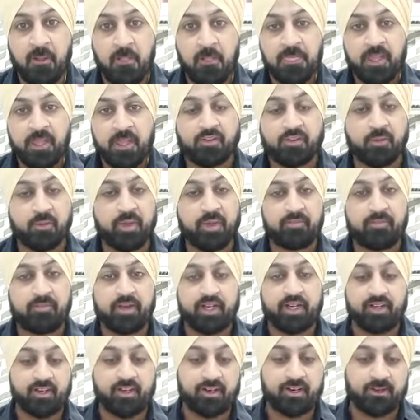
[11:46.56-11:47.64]
So, ma'am,
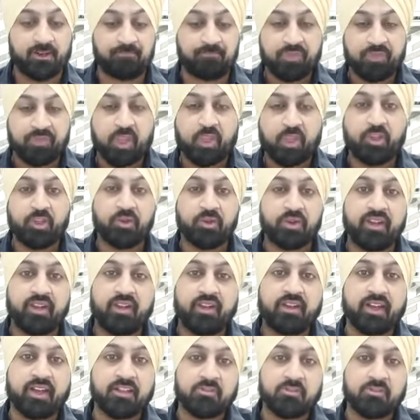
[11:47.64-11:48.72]
uh, you did
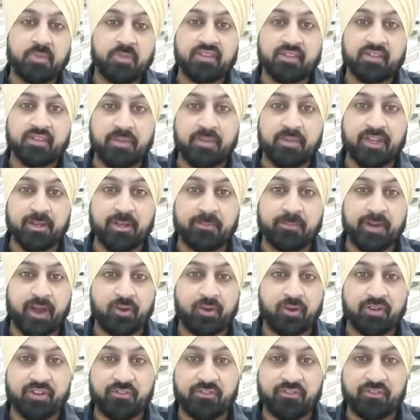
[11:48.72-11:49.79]
touch base a bit about
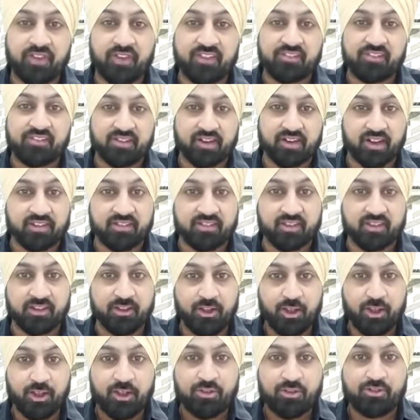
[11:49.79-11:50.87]
the fee structure.
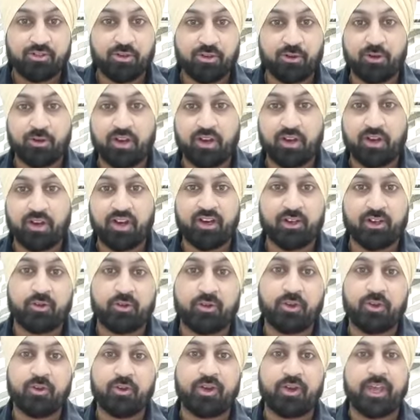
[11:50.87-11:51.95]
So, uh, could
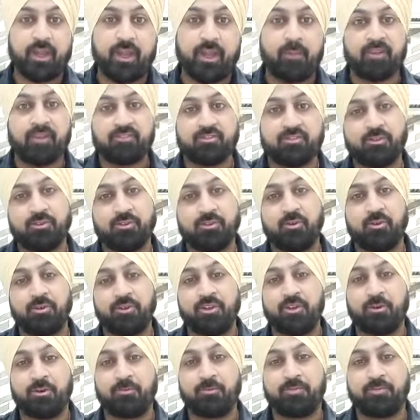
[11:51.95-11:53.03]
you help us to know, you
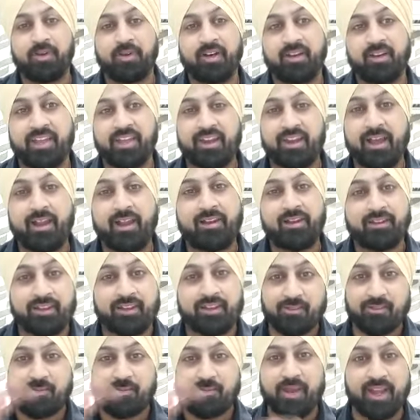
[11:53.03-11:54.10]
know, again, I'll touch
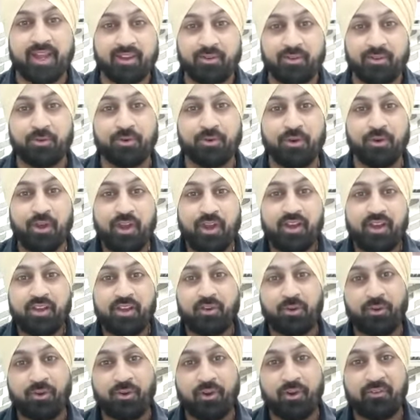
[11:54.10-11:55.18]
back to
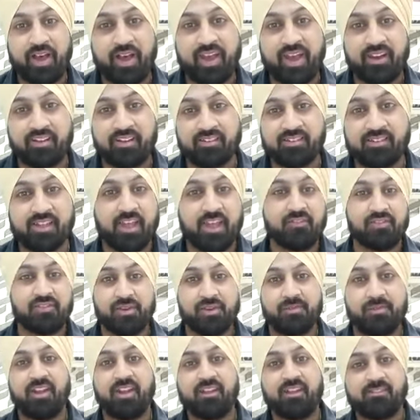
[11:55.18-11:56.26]
coronavirus.
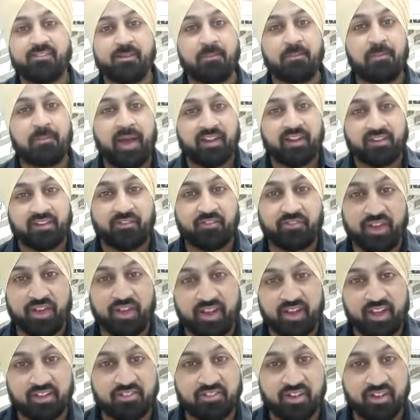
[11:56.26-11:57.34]
Everybody is impacted
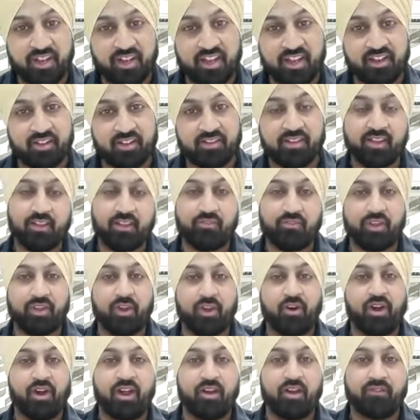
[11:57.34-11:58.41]
financially and we
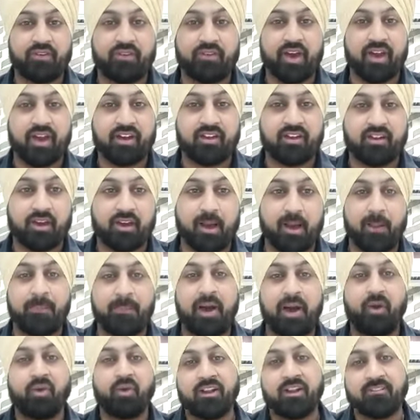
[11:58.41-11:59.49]
all are worried
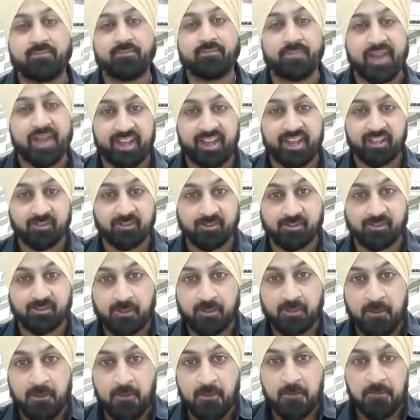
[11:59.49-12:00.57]
about our spendings.
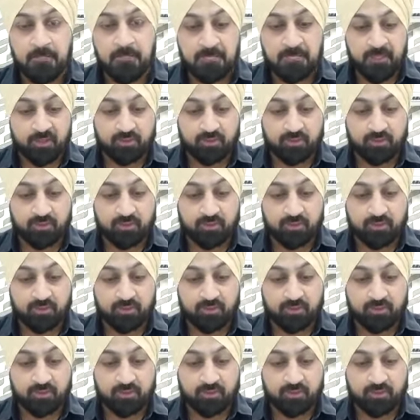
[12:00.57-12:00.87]
True.